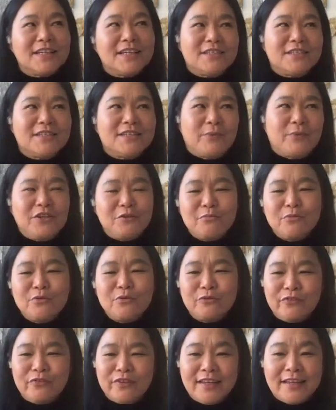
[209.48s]
because when you're
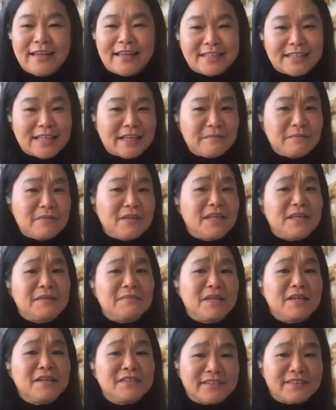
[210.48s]
moving as an
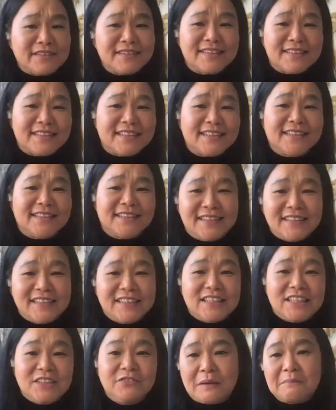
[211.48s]
immigrant,
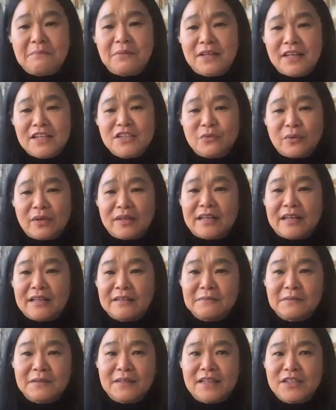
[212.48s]
from one place to
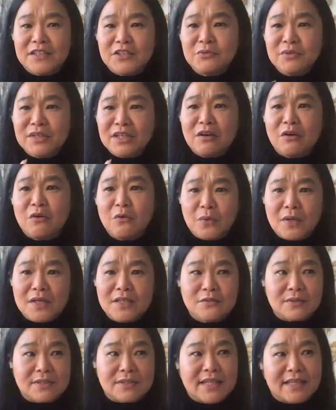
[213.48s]
another place, you need
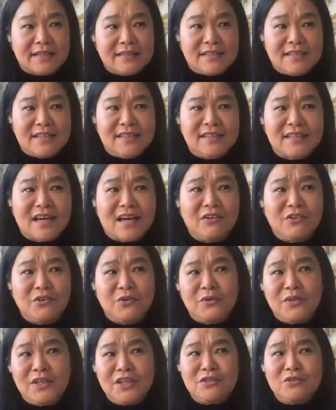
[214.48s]
always to setting
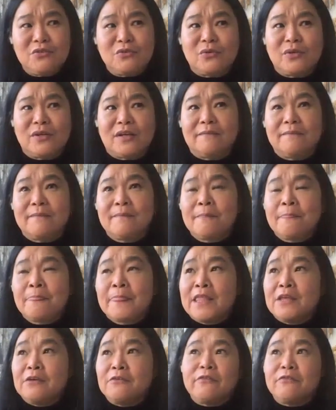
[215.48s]
down. You need to have
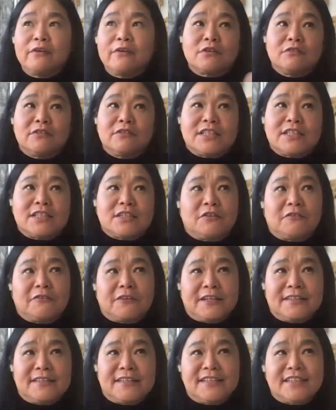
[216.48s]
you feel so
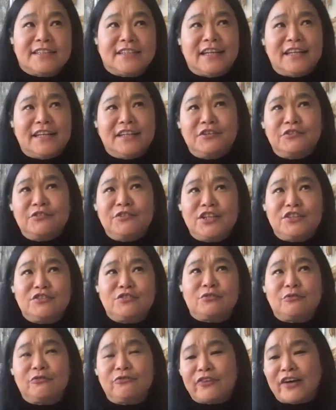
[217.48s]
disoriented, and you
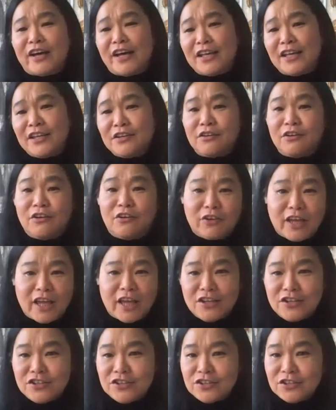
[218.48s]
need to find your
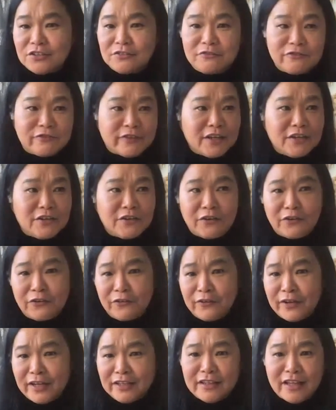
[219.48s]
location, find your
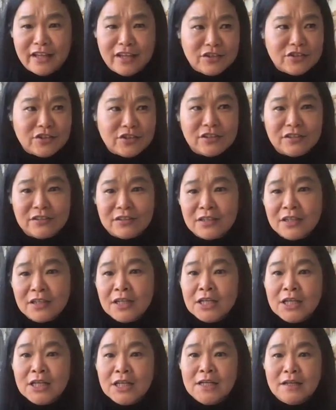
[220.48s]
orientation,
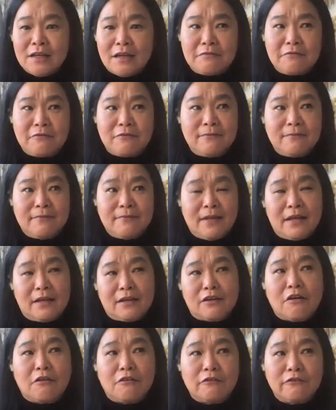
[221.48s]
yeah. and
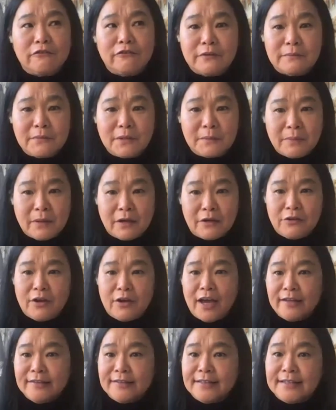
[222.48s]
and confirm about
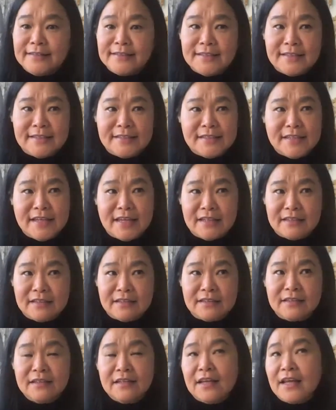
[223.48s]
your identity
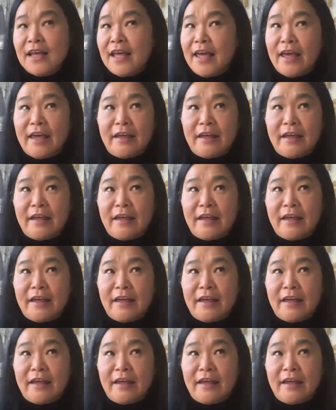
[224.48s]
and